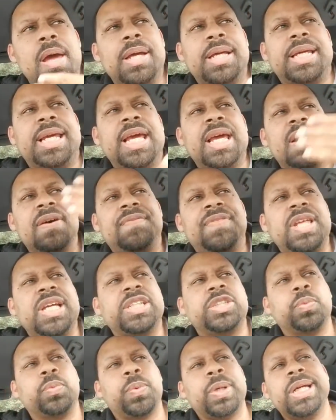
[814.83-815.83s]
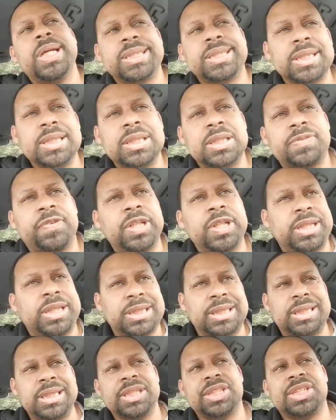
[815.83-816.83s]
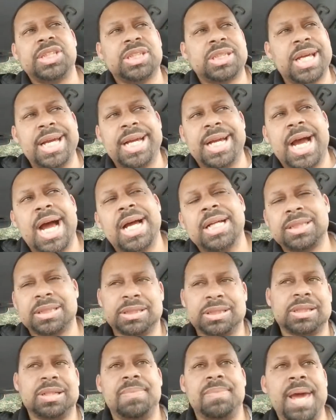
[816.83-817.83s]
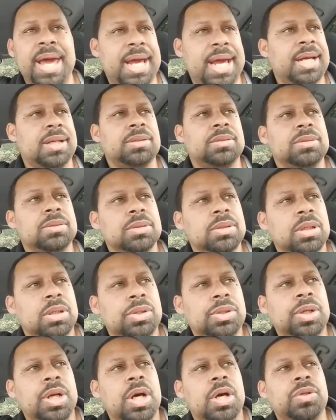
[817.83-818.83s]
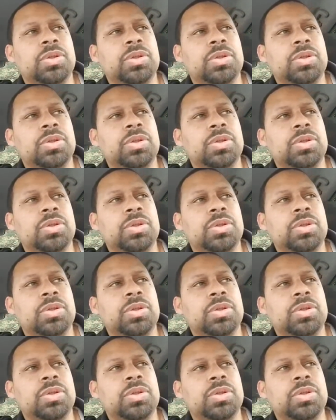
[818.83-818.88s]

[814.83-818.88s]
give these reasons for decisions they consciously made.